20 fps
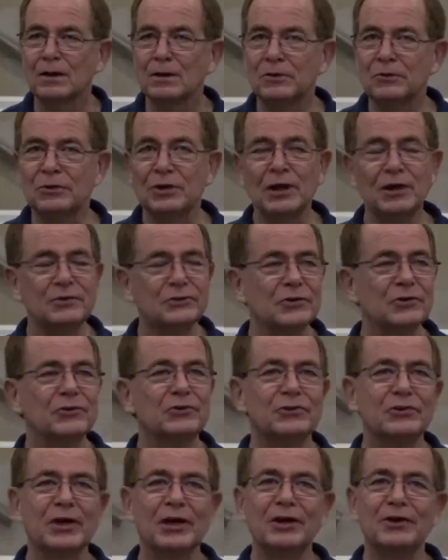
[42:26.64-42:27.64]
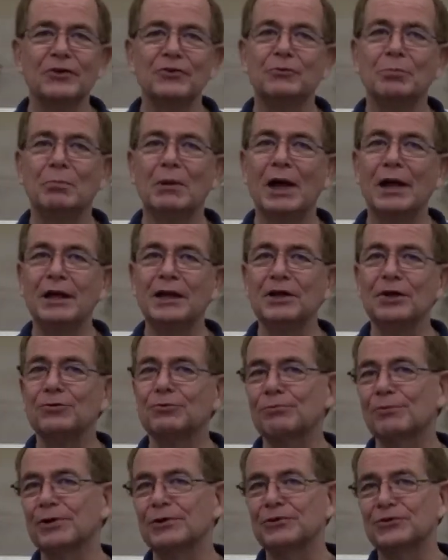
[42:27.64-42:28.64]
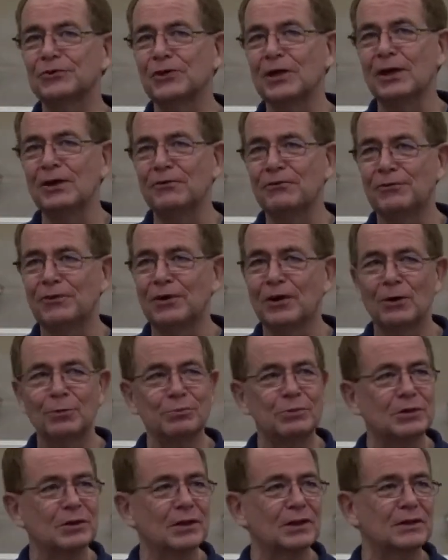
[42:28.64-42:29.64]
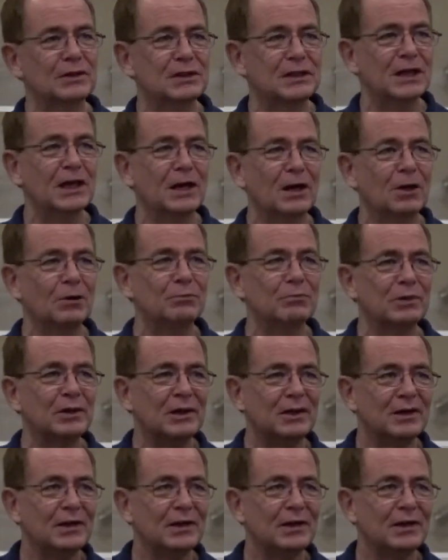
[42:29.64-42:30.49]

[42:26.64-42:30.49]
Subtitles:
Jesus said, as many as receive Him, to them